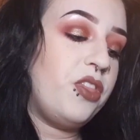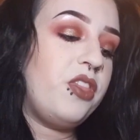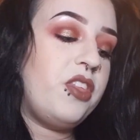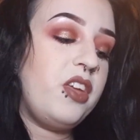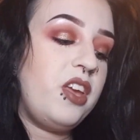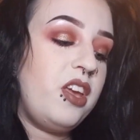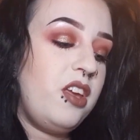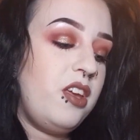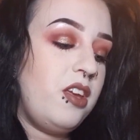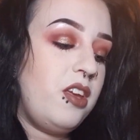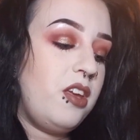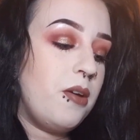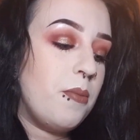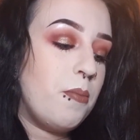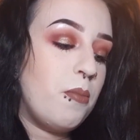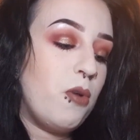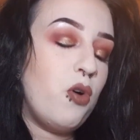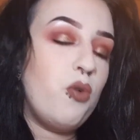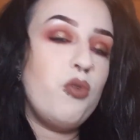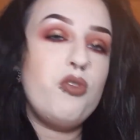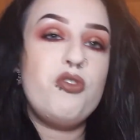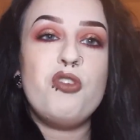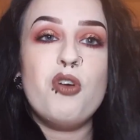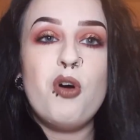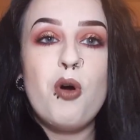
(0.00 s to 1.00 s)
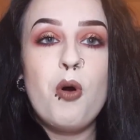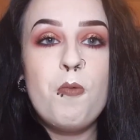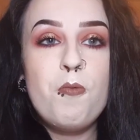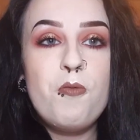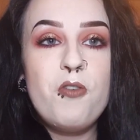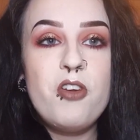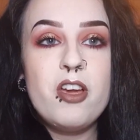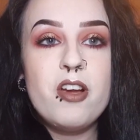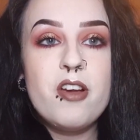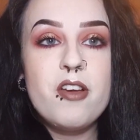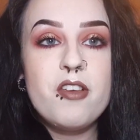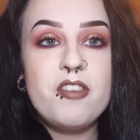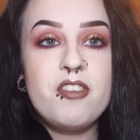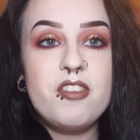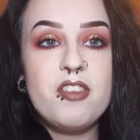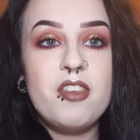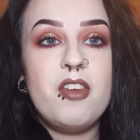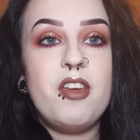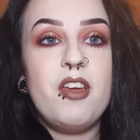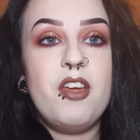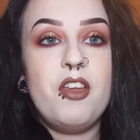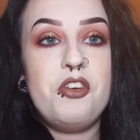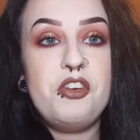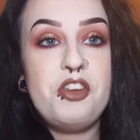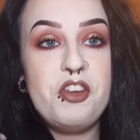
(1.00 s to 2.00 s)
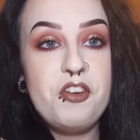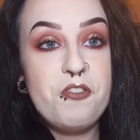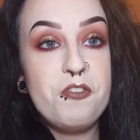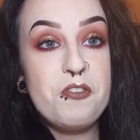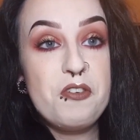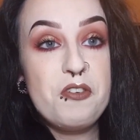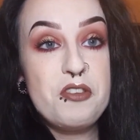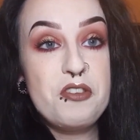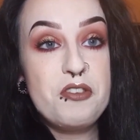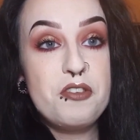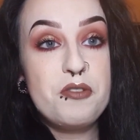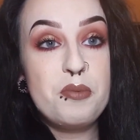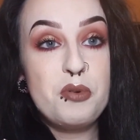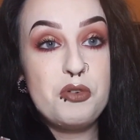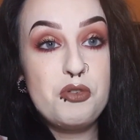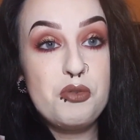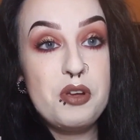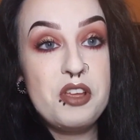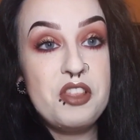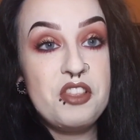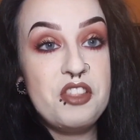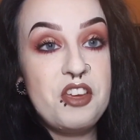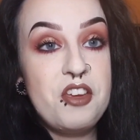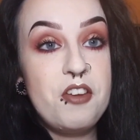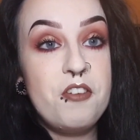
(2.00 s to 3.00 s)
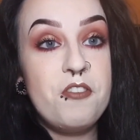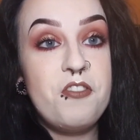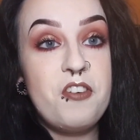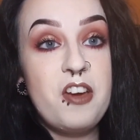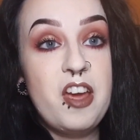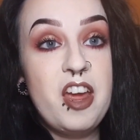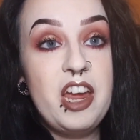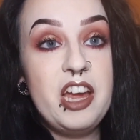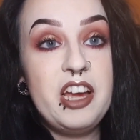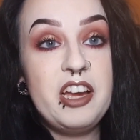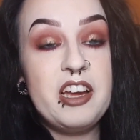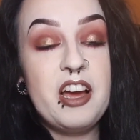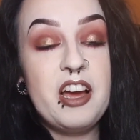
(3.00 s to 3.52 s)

The most obvious difference between the fake